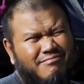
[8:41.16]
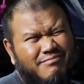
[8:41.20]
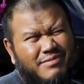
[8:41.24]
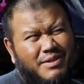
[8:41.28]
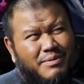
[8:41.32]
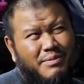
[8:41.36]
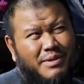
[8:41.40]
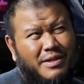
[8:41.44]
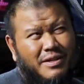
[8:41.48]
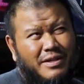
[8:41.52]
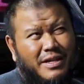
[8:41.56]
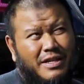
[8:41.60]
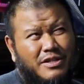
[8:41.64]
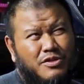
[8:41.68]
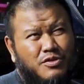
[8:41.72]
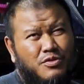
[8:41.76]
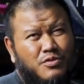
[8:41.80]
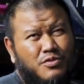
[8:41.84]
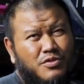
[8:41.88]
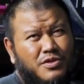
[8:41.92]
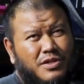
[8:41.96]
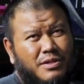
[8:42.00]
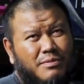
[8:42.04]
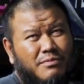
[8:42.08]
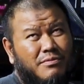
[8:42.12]
maybe the next
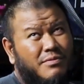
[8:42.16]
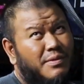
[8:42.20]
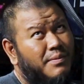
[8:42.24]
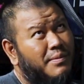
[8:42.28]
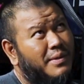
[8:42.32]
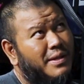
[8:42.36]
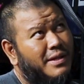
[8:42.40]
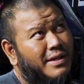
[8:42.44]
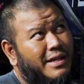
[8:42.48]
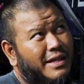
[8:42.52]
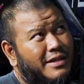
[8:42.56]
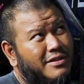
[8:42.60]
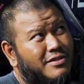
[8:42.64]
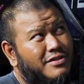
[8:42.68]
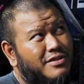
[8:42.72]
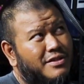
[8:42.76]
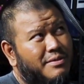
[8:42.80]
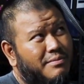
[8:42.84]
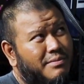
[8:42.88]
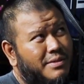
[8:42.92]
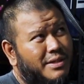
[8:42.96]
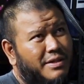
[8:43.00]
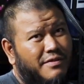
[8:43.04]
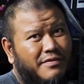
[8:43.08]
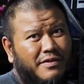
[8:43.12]
next
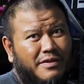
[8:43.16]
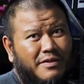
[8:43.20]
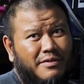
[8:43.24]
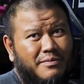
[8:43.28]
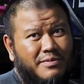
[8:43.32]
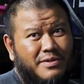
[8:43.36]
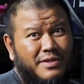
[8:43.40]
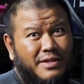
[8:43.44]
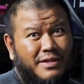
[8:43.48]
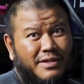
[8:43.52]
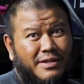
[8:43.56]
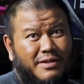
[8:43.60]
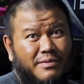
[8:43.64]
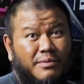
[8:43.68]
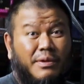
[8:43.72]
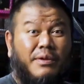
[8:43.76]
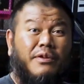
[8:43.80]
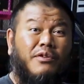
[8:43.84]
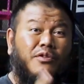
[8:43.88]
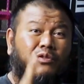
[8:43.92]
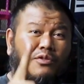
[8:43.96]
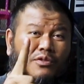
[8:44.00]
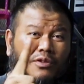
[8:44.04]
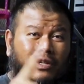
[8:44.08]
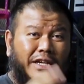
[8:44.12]
shipment, if I'm not mistaken,
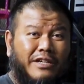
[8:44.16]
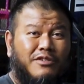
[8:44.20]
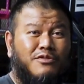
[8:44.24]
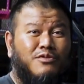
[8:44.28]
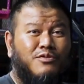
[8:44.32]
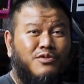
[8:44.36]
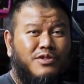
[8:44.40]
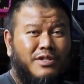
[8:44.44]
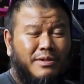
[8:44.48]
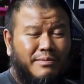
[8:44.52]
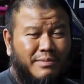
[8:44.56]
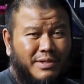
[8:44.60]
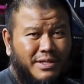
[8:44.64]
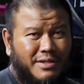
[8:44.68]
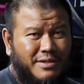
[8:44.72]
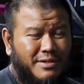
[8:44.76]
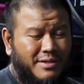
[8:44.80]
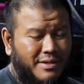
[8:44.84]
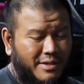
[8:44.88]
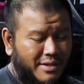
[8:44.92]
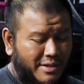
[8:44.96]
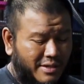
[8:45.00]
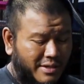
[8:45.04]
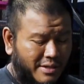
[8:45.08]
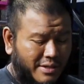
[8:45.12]
maybe next two
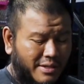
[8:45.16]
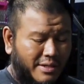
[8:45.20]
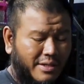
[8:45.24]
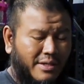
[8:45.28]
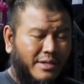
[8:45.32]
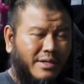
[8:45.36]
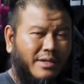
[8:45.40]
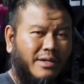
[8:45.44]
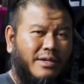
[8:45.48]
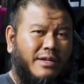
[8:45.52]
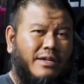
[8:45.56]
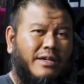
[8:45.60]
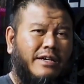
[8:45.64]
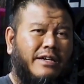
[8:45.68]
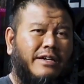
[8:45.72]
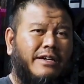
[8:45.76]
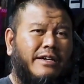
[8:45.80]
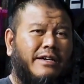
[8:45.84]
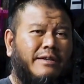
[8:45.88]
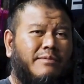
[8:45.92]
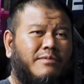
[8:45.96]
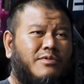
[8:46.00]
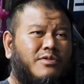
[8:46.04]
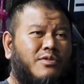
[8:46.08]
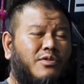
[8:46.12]
shipments.
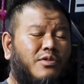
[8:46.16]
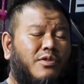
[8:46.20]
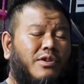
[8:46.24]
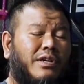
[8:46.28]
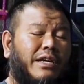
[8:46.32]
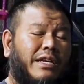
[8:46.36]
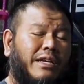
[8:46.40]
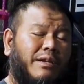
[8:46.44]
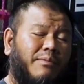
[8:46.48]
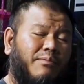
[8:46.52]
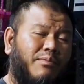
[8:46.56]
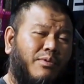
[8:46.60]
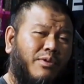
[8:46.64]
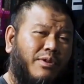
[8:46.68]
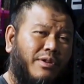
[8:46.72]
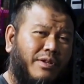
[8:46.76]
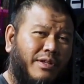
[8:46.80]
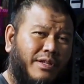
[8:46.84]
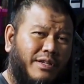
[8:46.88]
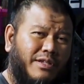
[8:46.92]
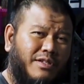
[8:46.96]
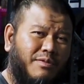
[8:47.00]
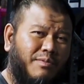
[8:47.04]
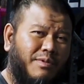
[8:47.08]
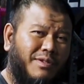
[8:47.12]
So you can put
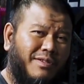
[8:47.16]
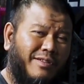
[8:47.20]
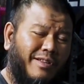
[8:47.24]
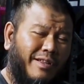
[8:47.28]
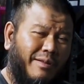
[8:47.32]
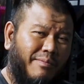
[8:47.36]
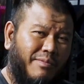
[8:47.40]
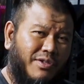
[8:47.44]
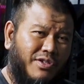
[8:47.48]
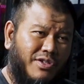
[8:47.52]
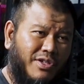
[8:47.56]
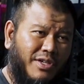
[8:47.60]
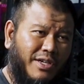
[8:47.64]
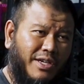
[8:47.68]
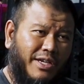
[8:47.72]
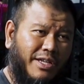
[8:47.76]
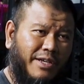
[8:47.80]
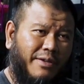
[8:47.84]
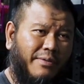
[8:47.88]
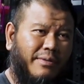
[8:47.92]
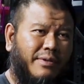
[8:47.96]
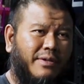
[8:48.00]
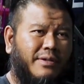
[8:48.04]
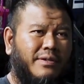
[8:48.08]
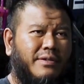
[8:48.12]
the Smith kit
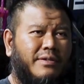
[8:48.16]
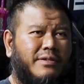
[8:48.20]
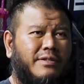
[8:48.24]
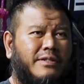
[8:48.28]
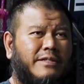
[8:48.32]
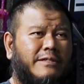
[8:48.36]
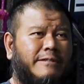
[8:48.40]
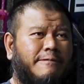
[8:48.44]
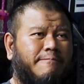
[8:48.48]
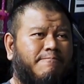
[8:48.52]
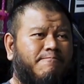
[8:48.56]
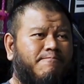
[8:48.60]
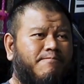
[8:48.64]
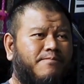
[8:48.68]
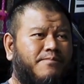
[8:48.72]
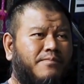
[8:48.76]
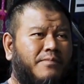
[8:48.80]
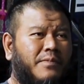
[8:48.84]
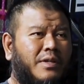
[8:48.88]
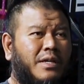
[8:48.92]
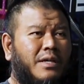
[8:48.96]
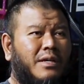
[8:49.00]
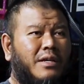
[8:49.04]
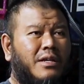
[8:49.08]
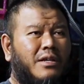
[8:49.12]
machine.
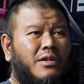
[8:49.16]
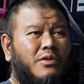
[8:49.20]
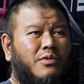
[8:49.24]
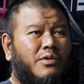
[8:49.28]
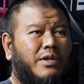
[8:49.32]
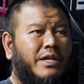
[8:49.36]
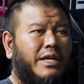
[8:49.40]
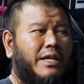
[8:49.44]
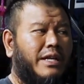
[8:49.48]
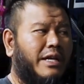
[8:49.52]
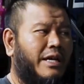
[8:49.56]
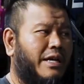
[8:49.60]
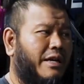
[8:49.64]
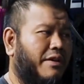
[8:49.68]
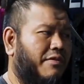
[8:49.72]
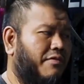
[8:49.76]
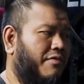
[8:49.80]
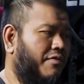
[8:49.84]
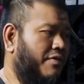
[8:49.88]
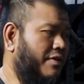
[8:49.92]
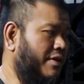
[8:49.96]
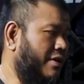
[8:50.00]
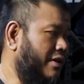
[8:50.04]
You can have